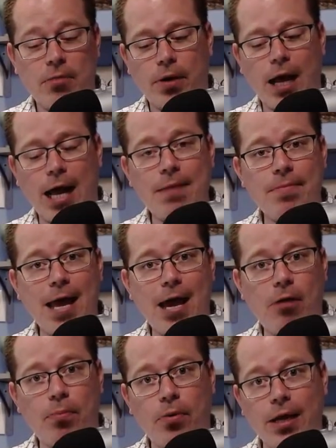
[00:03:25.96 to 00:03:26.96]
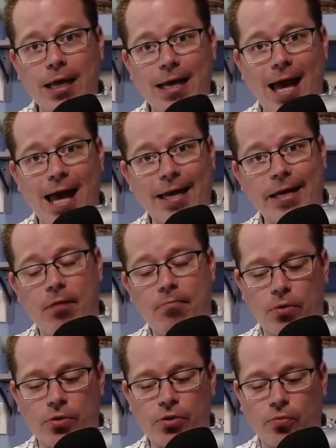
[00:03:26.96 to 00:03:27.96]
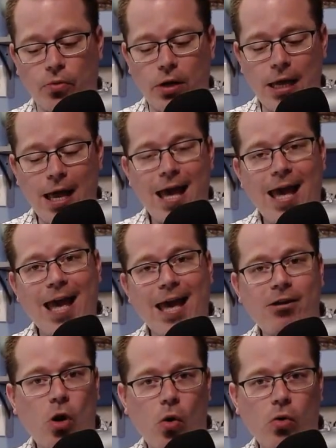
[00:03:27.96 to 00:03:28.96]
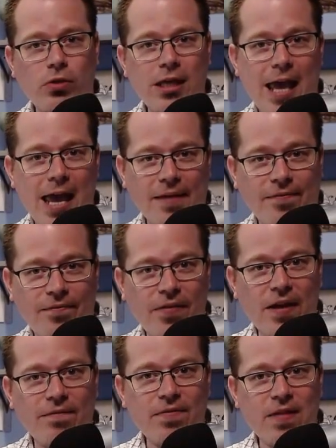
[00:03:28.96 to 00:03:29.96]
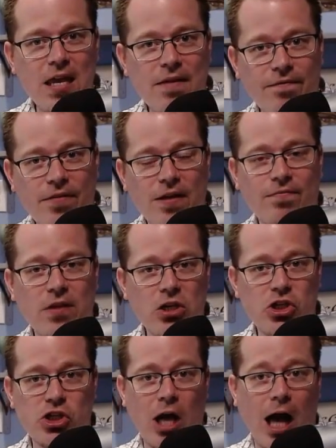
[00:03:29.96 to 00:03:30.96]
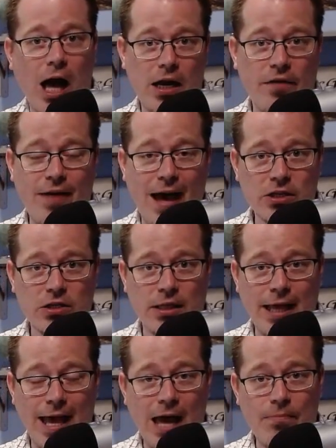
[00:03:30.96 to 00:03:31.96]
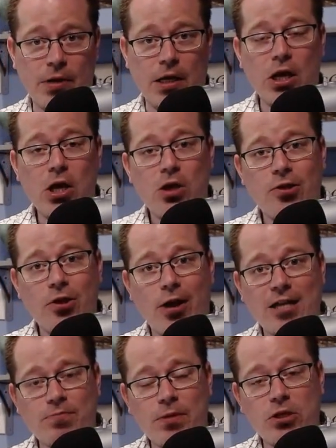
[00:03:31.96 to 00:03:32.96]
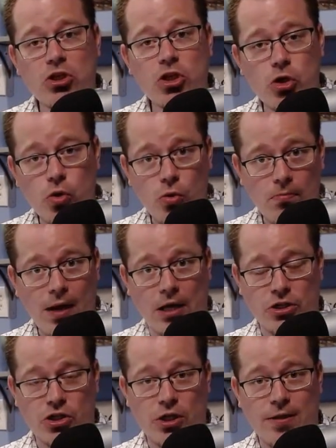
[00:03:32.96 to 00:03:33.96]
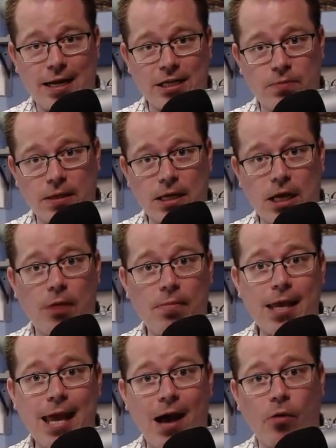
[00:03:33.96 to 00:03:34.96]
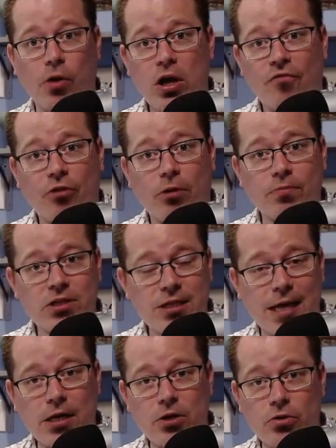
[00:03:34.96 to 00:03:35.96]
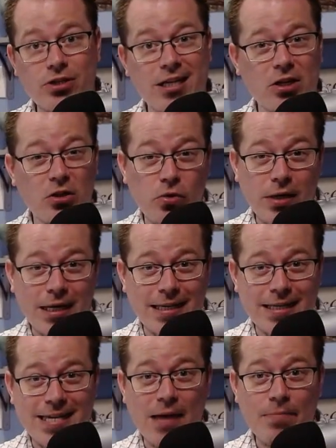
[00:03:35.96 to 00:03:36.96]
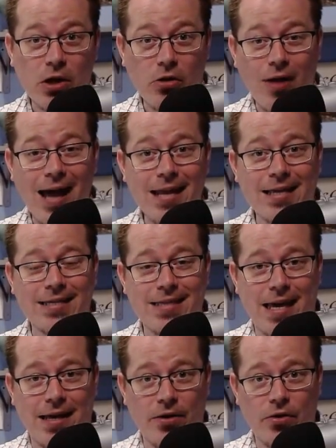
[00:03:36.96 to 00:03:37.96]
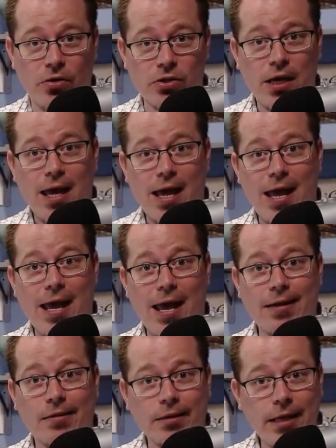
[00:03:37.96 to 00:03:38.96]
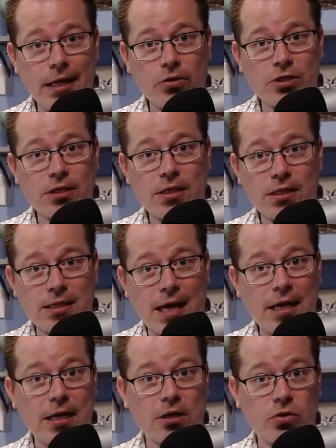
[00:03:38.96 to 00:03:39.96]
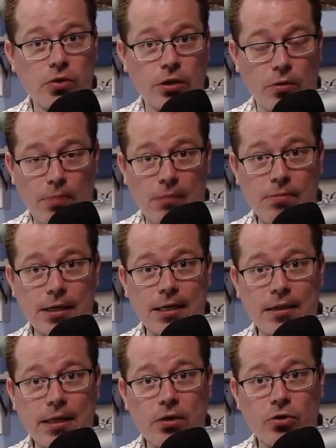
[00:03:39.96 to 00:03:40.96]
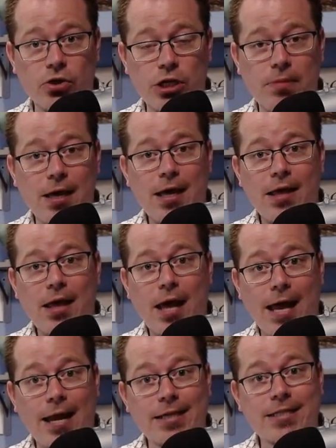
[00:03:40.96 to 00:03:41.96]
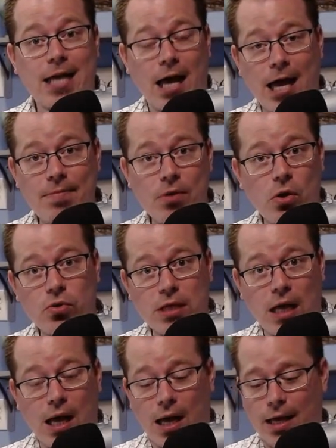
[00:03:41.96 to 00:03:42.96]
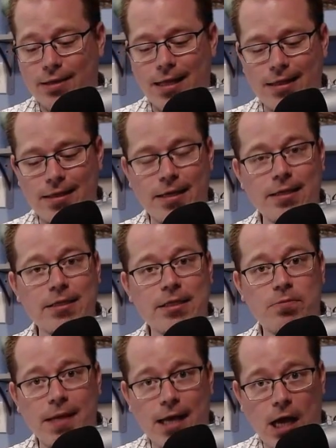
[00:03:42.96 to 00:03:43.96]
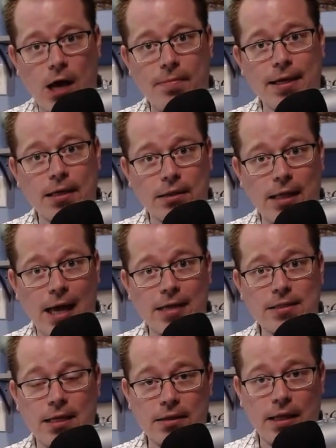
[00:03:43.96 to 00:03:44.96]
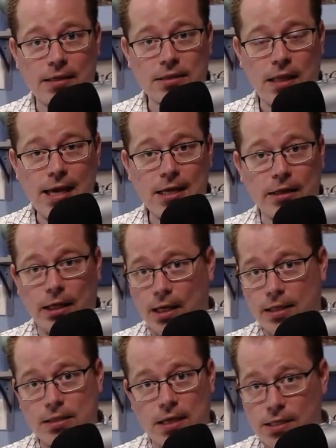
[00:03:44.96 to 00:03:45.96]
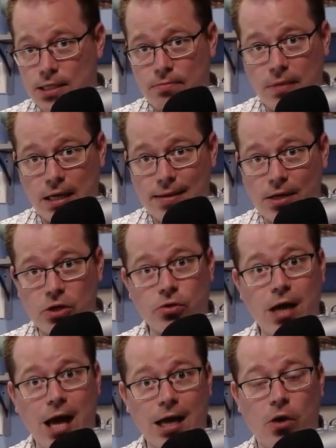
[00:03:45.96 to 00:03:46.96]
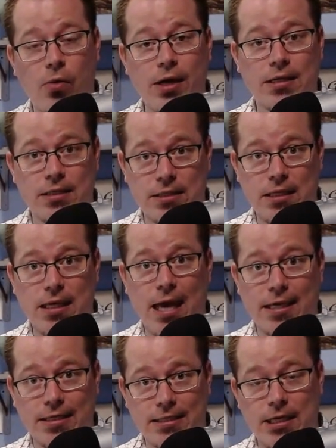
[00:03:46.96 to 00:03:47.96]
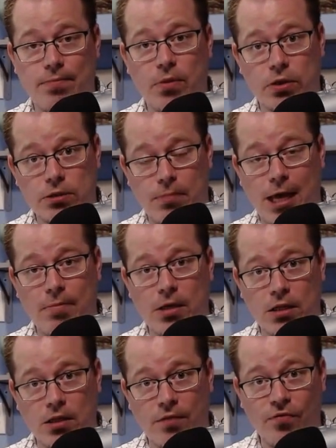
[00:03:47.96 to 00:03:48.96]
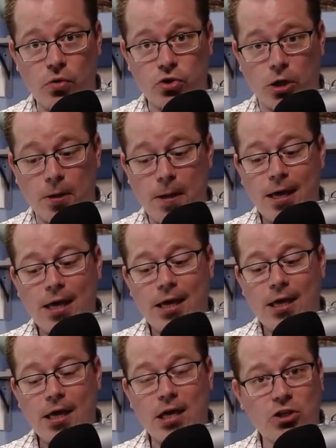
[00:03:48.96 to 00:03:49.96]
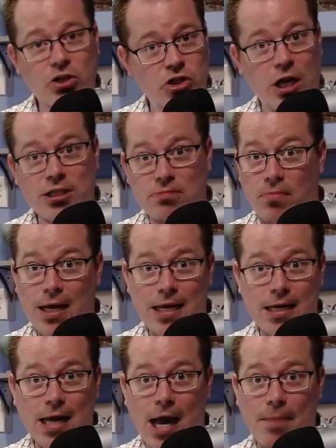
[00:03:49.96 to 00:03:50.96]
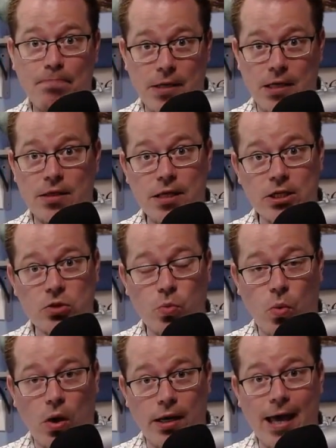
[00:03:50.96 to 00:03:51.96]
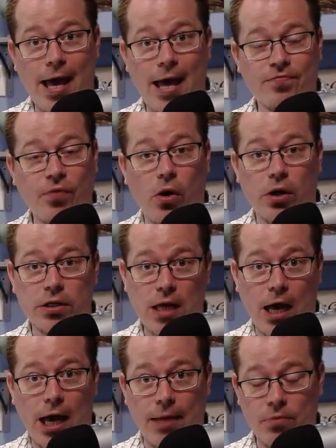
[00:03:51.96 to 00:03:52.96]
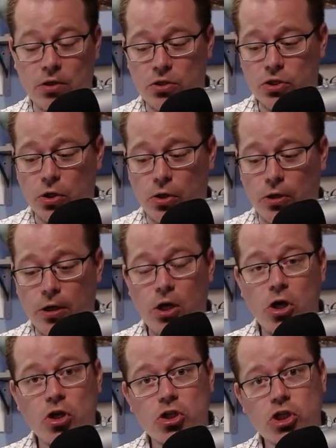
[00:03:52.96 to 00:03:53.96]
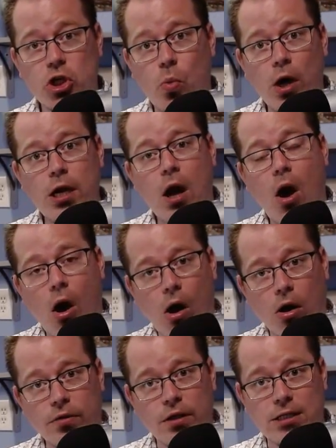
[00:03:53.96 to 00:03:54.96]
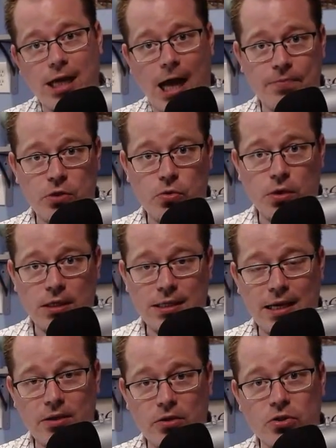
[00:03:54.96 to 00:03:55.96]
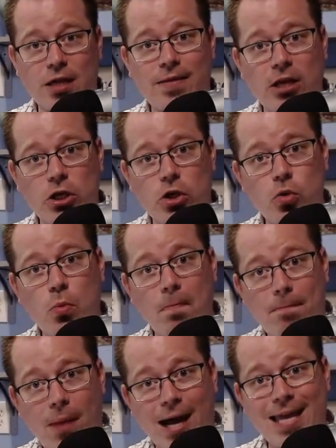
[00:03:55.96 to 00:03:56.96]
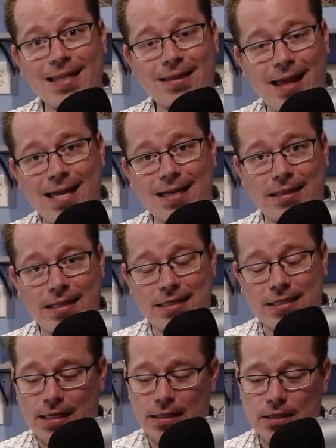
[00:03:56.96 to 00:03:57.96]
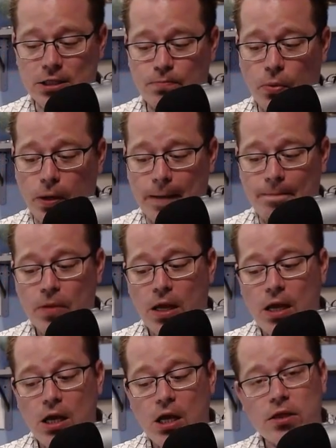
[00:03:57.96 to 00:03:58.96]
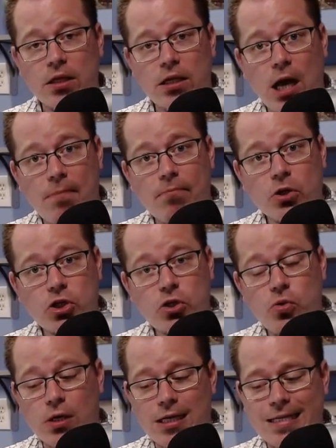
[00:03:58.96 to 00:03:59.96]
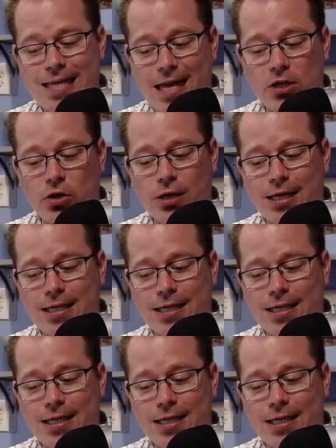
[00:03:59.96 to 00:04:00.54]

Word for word: but I'm now putting it at number three and only a 50 50 shot of actually happening. There has been too much that has been coming out from senators, including Democratic senators and leaders in the Senate, including Republican leadership, and as time goes on, that this is becoming less and less likely. It doesn't mean that you're not going to see a stimulus payment in the future. It just might not be this one as far as I'm concerned. So what are the top two contenders that you might likely see at this point? The number two contender